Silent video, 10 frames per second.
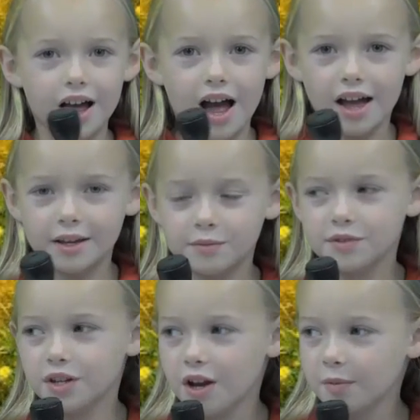I'm
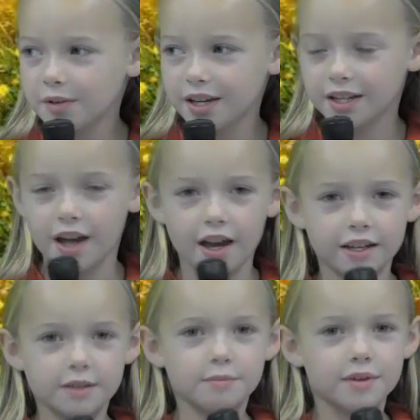Shelby and I
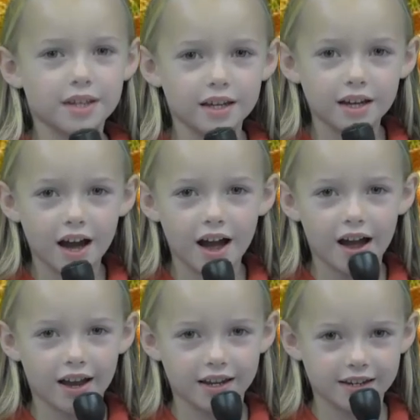can be
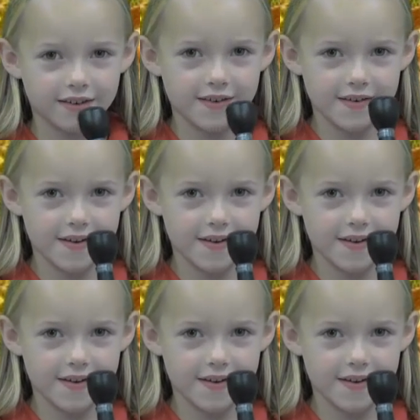kind.